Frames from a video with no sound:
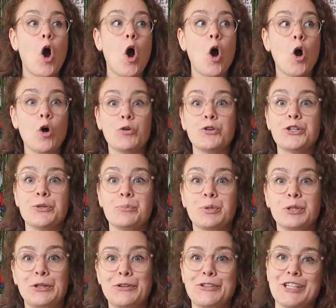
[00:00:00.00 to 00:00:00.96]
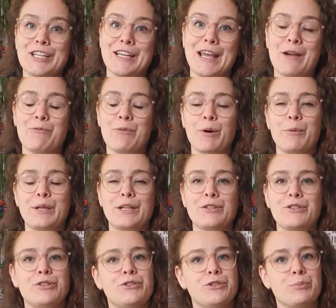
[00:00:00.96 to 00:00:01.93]
ocean pollution and what we can
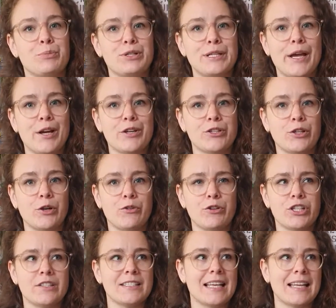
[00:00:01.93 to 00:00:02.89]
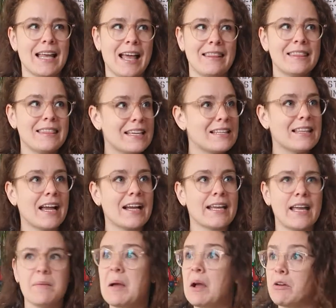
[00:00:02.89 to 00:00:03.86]
do to protect our oceans. And I think that
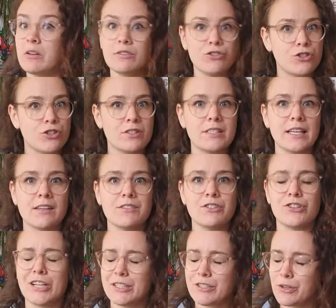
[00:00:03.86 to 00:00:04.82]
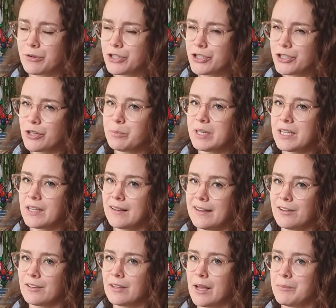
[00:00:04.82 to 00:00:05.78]
came out just yesterday, so it should be hitting
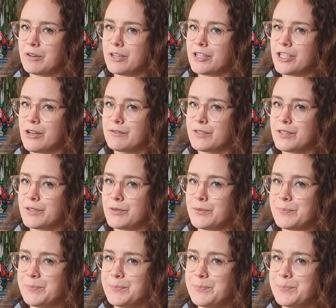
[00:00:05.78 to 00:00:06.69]
your library shelf soon.